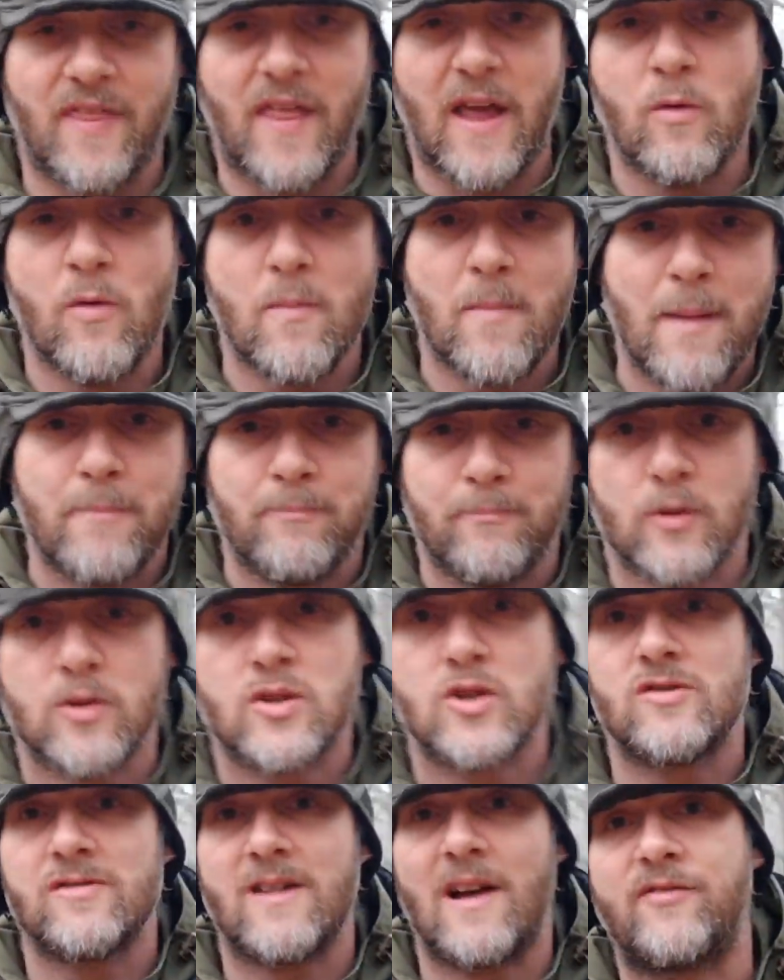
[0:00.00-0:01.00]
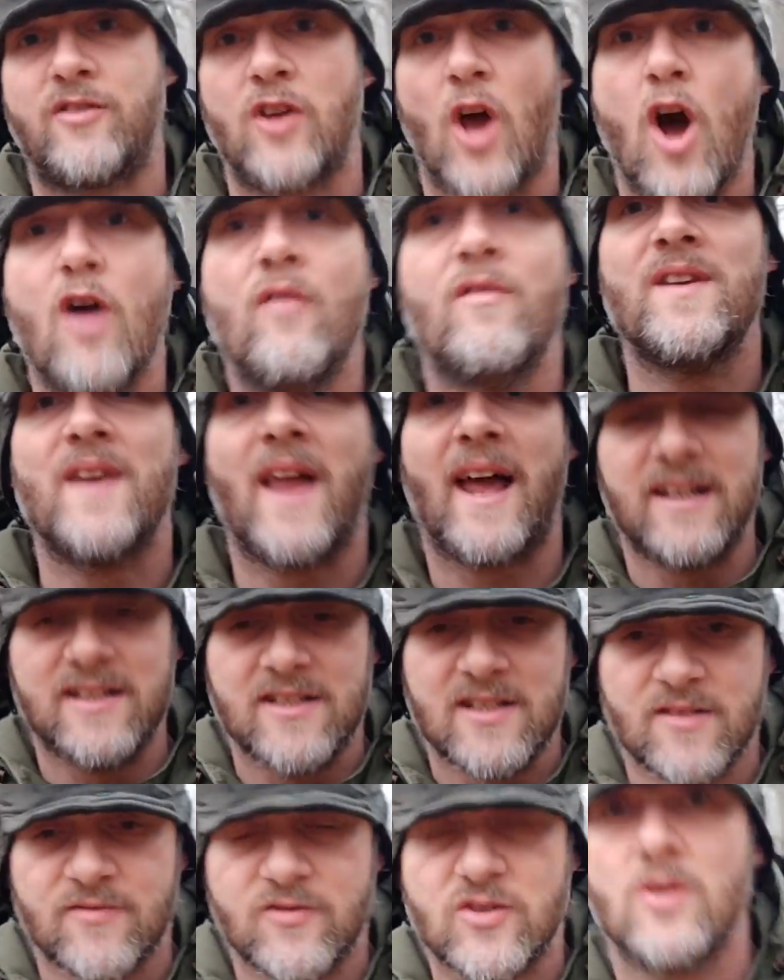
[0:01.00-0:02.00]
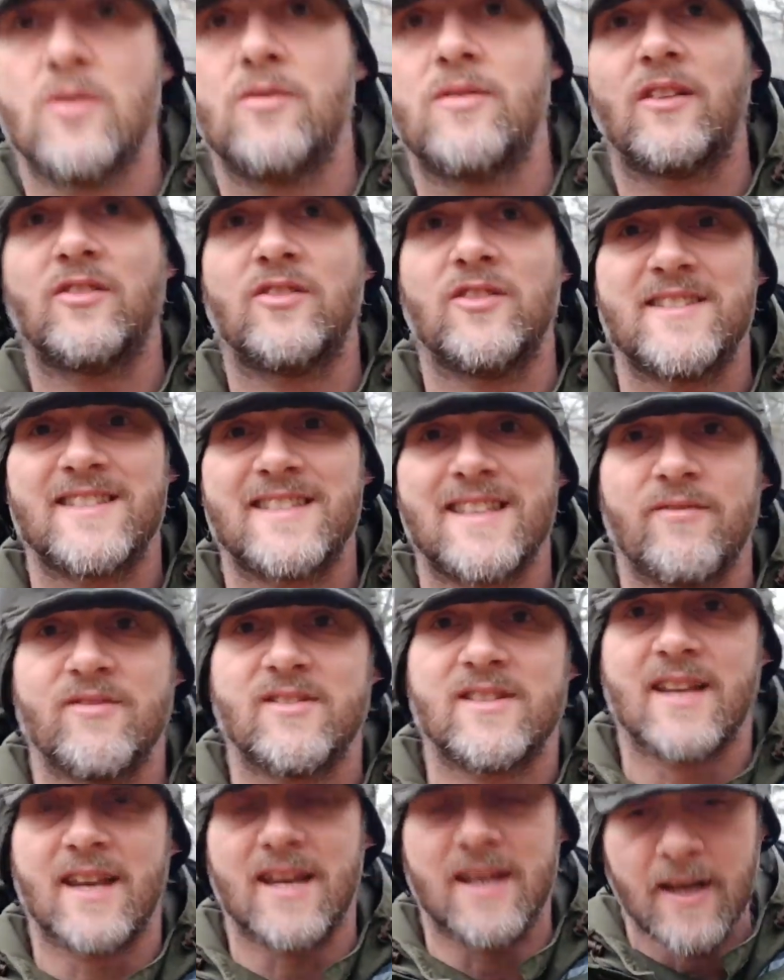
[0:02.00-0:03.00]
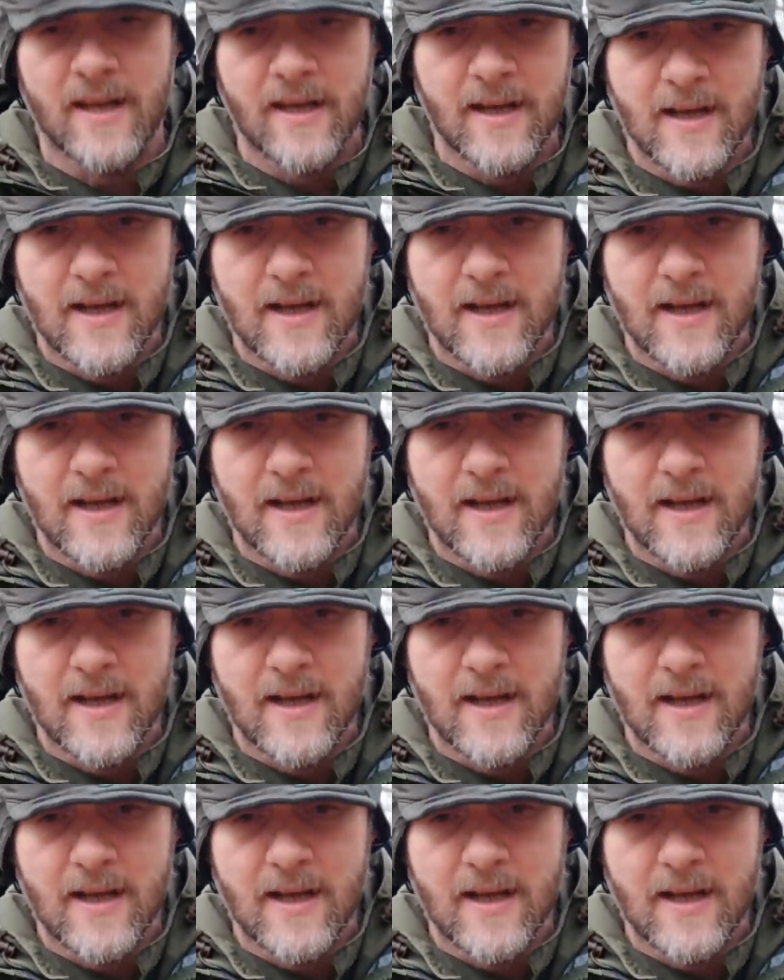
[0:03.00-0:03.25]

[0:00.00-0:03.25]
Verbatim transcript: They were my bushcraft overnighters of 2017.